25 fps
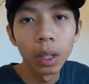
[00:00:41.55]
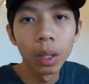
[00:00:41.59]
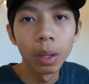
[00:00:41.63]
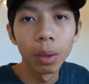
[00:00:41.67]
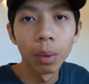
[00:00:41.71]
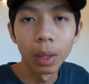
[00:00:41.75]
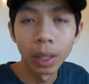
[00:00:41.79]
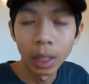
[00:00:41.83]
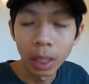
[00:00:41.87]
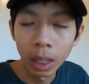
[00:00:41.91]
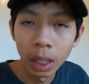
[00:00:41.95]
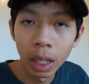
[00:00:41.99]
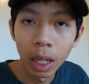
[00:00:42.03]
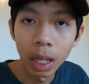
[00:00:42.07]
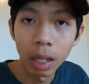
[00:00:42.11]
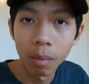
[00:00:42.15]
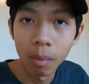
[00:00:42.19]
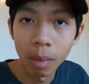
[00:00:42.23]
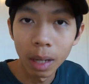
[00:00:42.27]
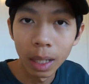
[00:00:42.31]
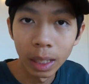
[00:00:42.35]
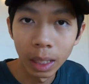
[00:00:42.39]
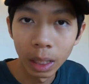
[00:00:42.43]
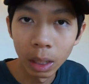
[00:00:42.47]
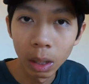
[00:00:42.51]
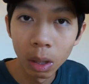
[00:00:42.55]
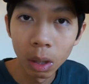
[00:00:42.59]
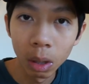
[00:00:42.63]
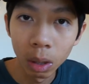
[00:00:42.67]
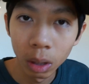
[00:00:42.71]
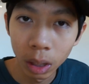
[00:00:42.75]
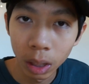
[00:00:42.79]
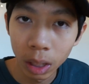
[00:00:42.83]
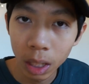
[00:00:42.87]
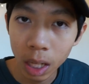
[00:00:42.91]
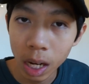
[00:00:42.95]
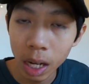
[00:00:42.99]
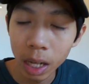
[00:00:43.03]
what the time lapse
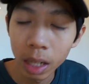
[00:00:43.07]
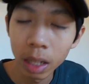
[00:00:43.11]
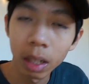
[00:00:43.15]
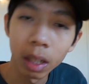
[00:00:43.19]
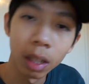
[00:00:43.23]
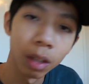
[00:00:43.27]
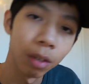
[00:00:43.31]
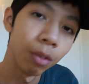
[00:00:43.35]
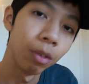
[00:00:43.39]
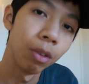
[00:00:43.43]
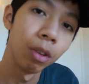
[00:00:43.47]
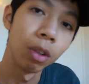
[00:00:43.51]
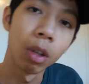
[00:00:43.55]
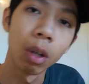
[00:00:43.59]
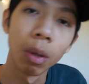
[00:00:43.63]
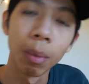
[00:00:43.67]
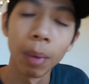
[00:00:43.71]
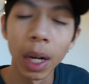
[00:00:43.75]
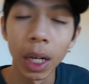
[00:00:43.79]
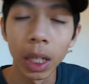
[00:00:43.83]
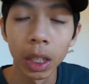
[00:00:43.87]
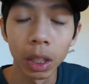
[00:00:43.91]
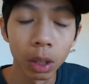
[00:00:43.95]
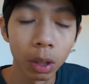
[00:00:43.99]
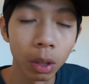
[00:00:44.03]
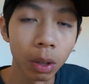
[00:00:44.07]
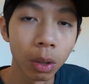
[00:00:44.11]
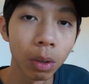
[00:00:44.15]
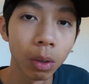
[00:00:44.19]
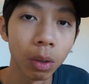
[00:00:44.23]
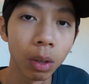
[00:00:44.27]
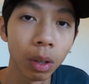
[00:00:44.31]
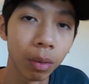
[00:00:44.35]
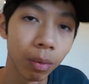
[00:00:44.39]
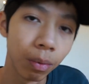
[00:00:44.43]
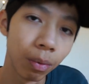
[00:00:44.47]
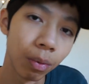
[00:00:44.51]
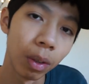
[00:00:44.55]
looks like if you go back to
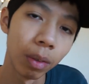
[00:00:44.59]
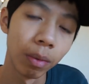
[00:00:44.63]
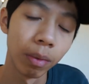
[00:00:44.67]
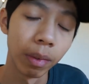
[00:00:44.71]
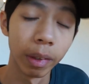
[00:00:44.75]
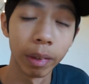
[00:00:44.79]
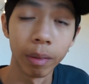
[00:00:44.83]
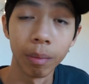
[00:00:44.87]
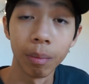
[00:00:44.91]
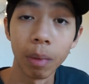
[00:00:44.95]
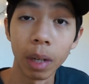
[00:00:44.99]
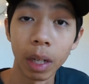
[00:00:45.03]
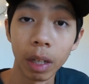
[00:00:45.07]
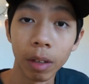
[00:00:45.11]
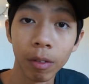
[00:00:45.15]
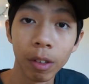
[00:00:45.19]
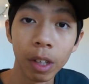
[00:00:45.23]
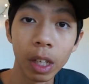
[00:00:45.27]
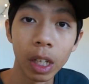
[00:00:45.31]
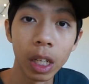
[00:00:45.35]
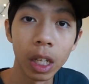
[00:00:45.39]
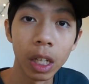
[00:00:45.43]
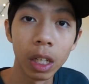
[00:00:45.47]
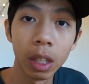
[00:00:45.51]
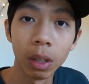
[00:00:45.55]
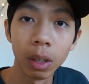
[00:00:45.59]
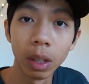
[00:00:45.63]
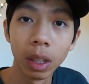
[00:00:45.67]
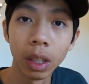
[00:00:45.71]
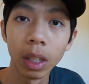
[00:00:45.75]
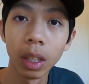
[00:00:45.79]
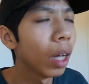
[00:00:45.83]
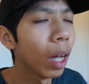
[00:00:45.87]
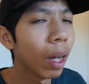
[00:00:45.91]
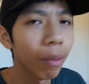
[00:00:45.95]
in front of my videos.